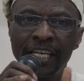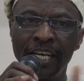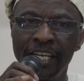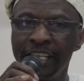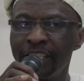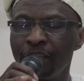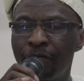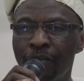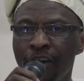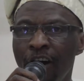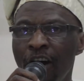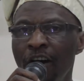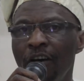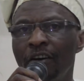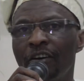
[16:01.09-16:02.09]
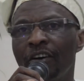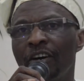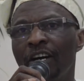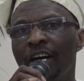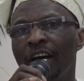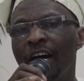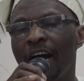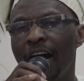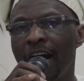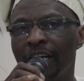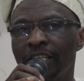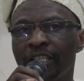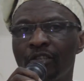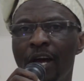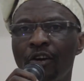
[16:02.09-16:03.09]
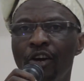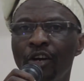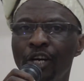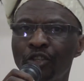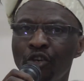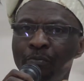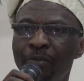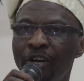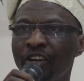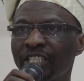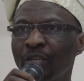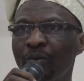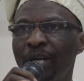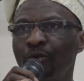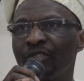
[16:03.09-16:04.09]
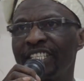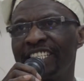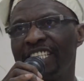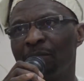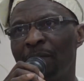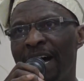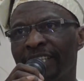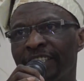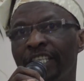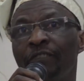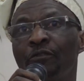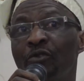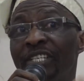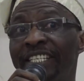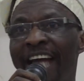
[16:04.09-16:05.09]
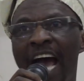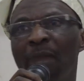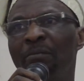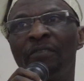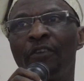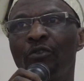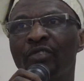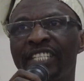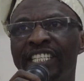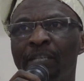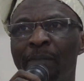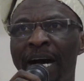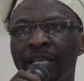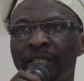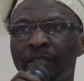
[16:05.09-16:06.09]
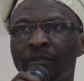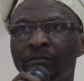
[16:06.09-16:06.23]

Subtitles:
clean the floor, and they say, I'm not going to pray until when you see the mat, if you die before you see the mat.